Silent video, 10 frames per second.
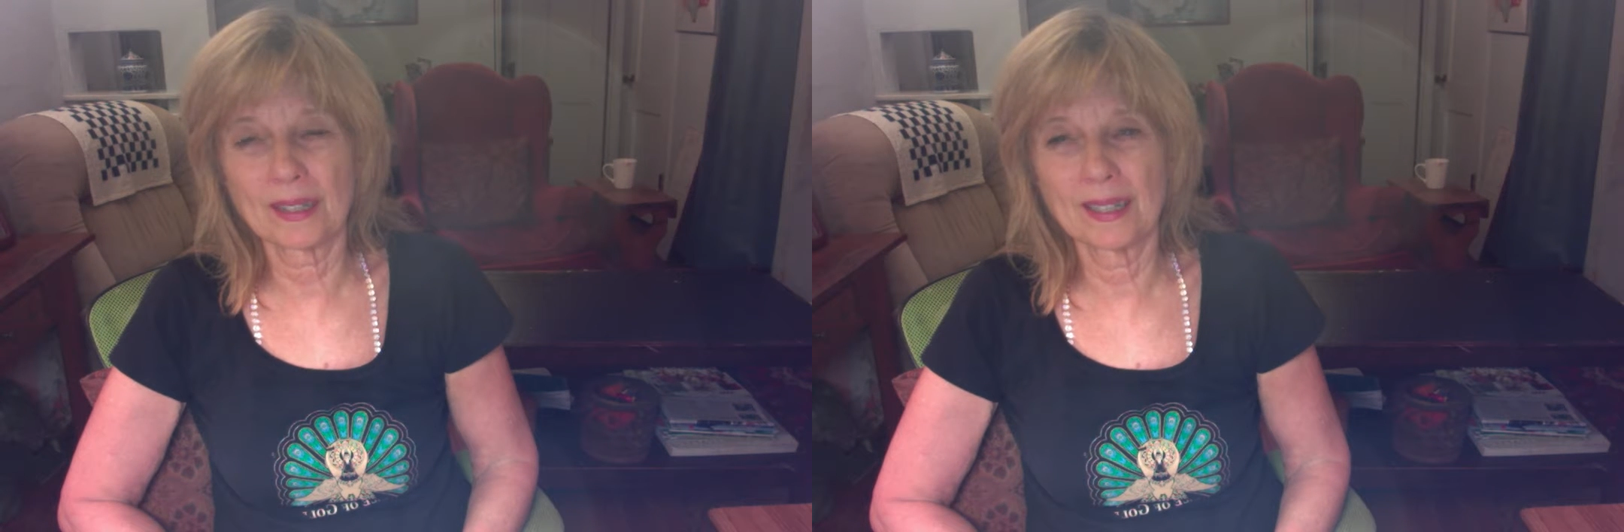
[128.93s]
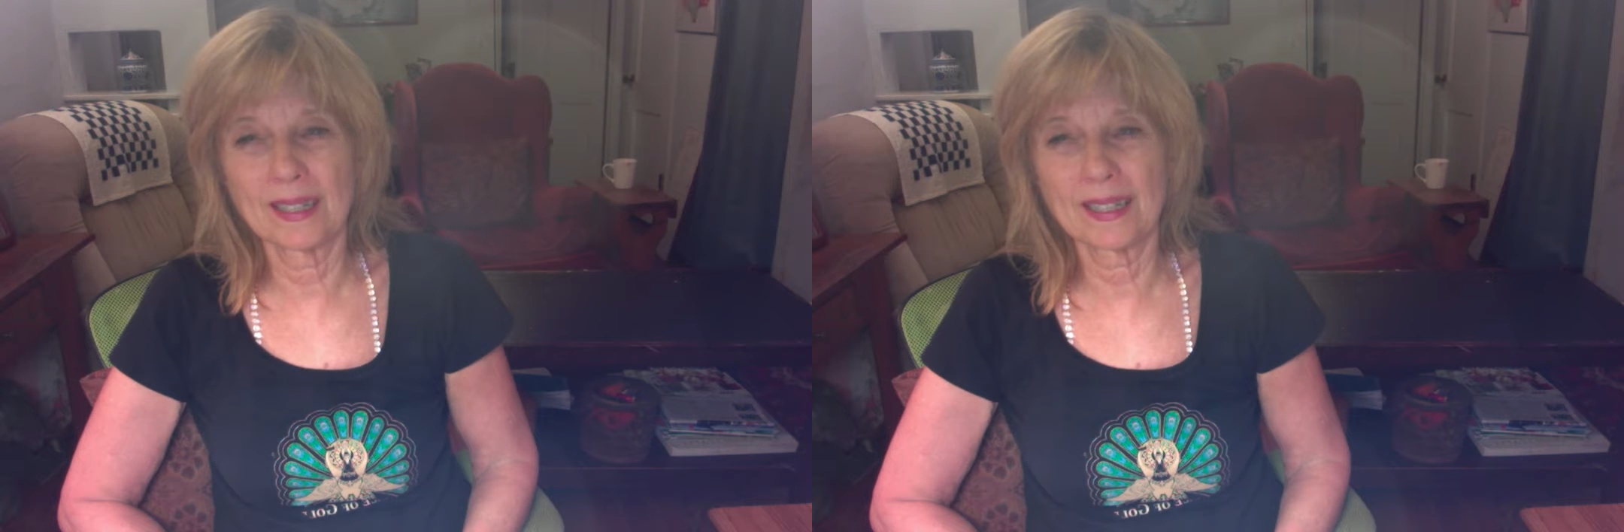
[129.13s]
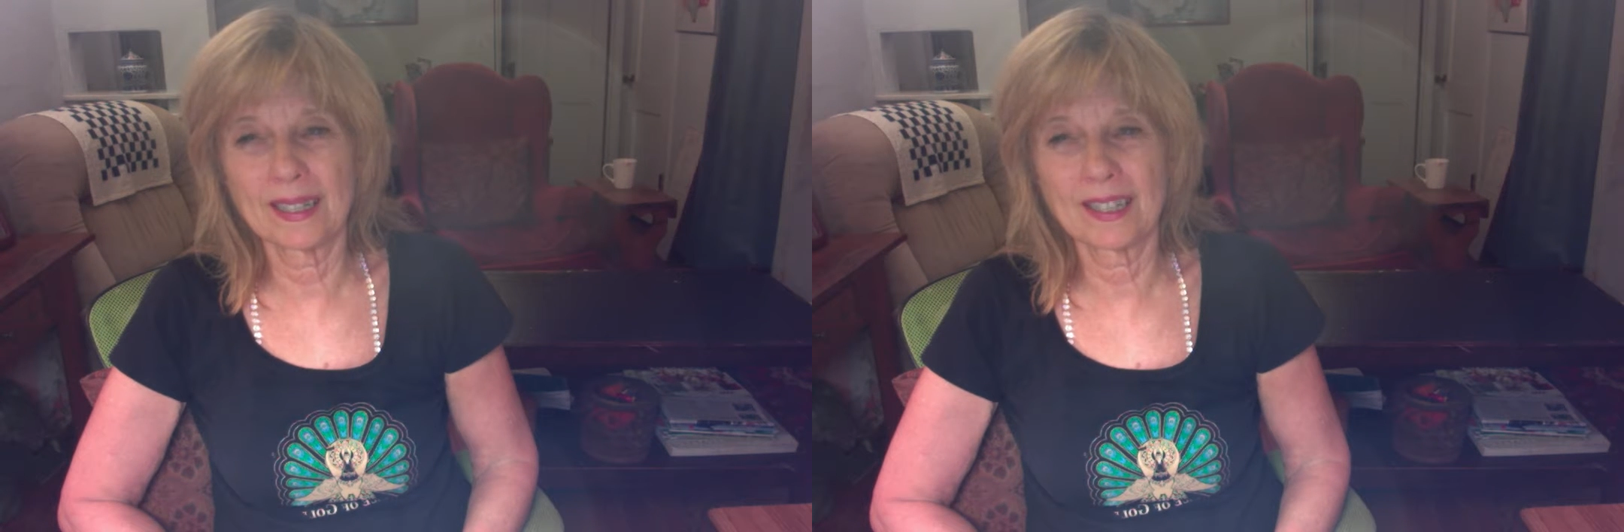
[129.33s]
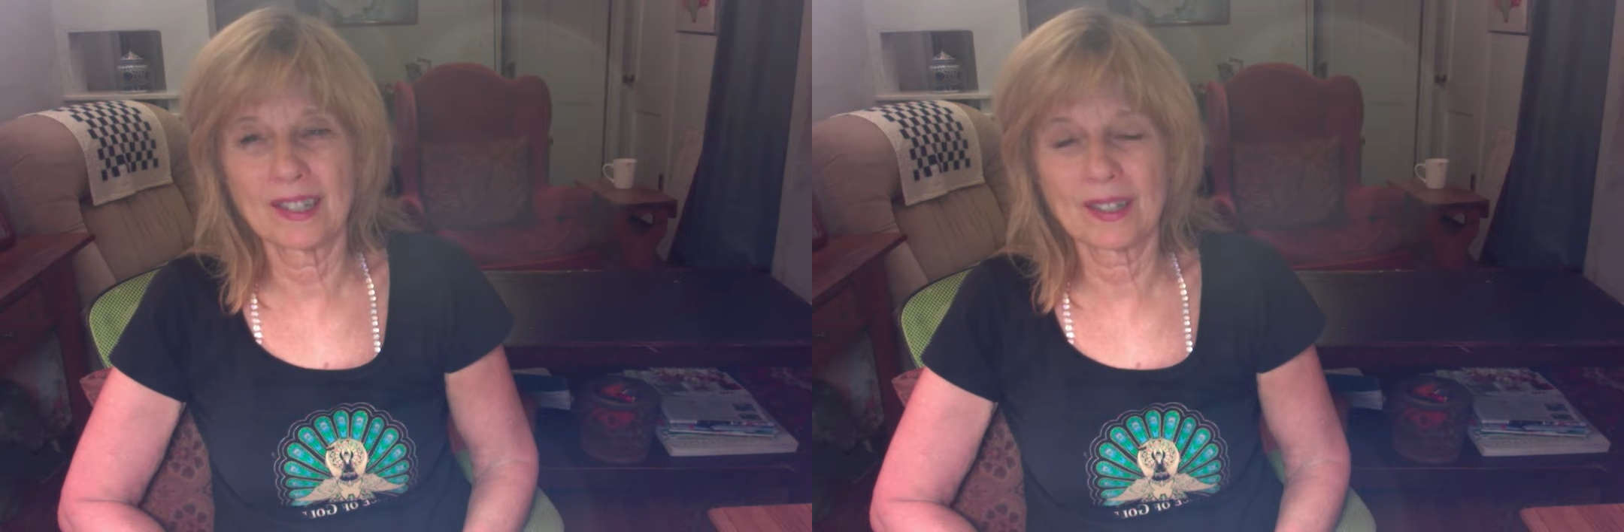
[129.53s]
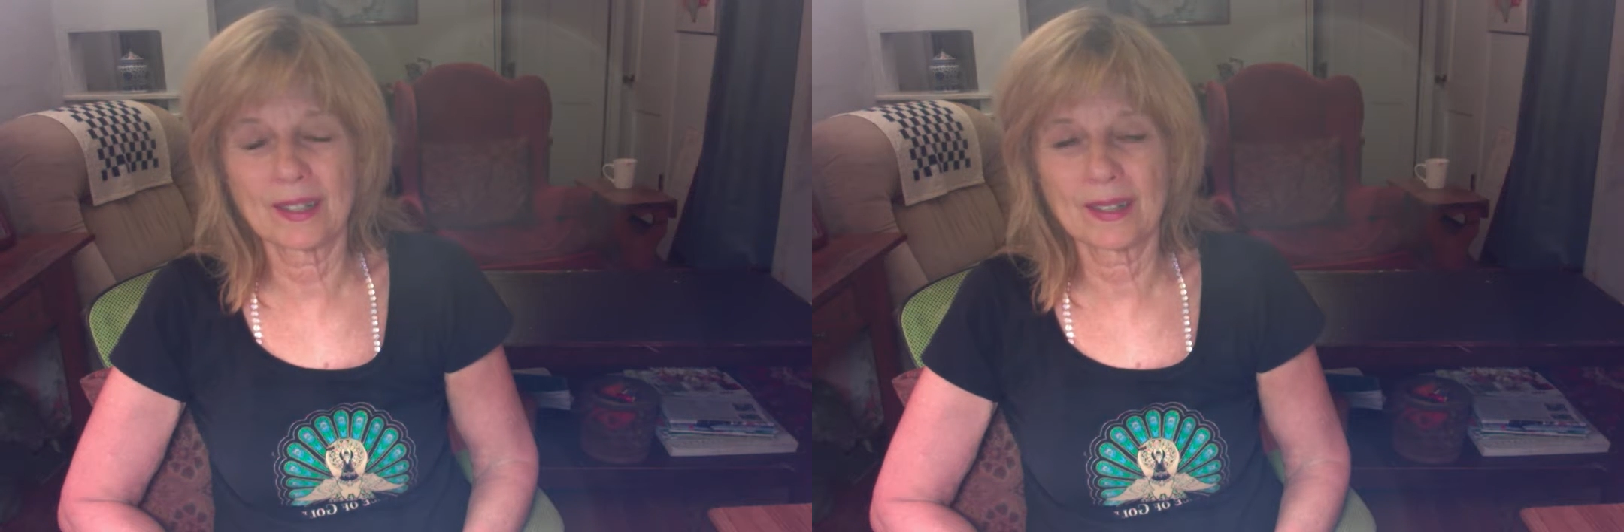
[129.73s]
easy is
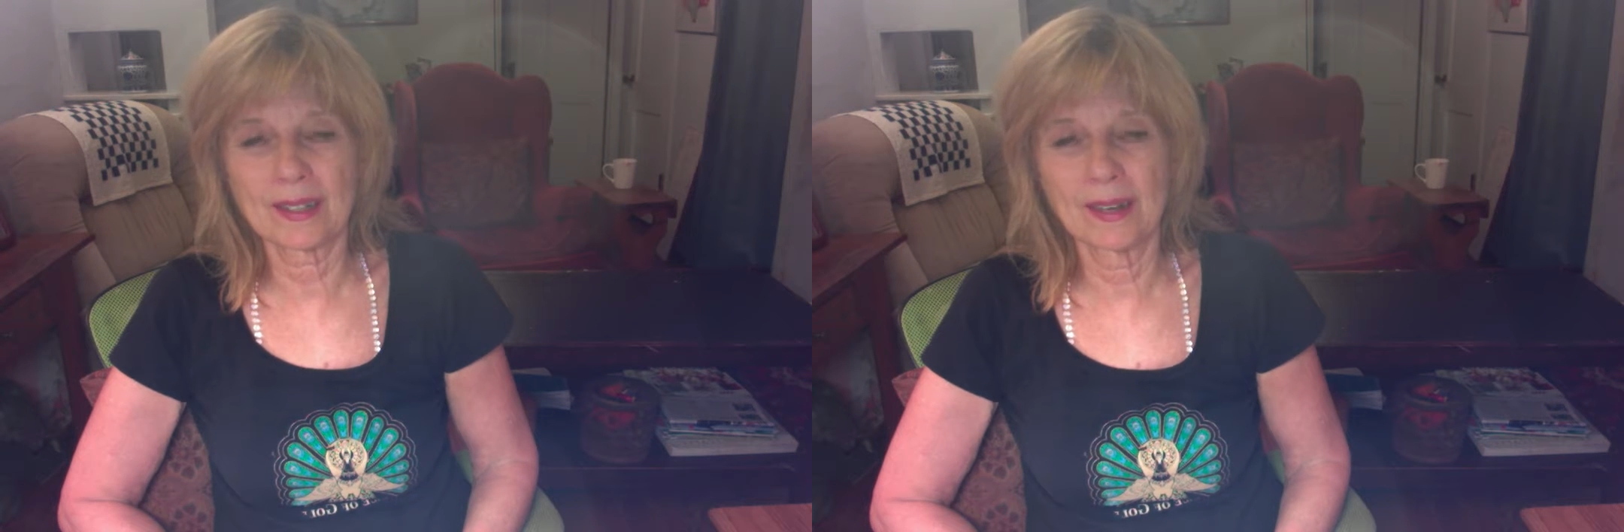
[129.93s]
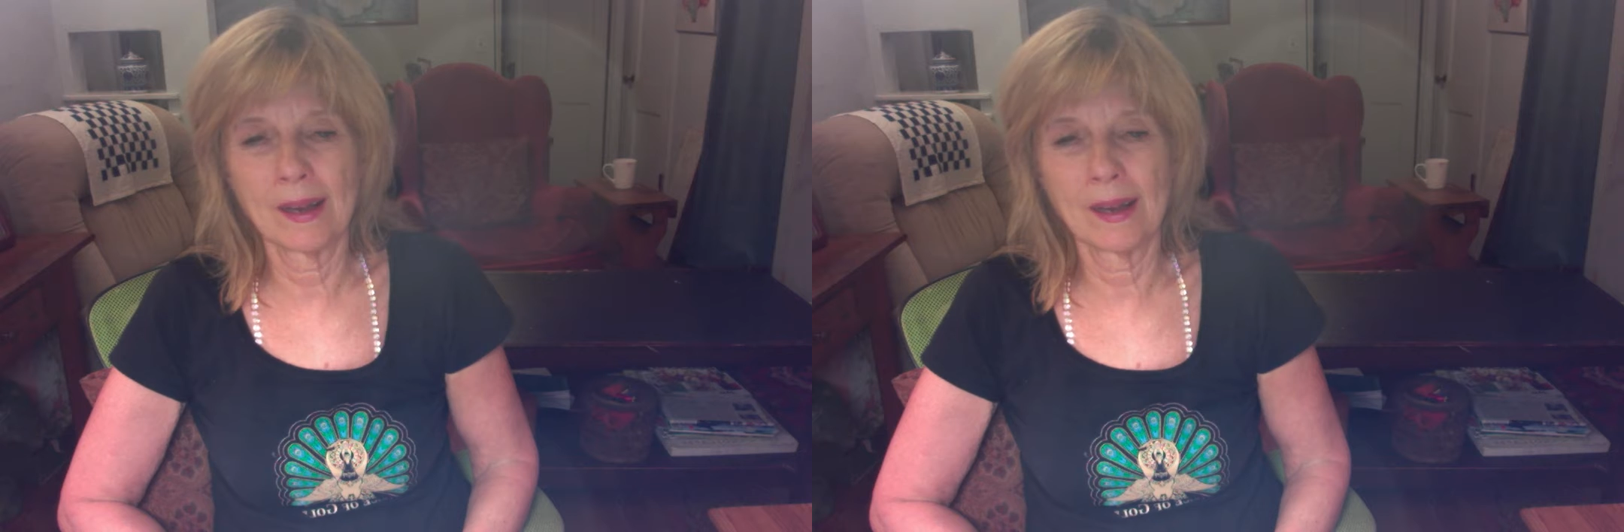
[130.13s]
just,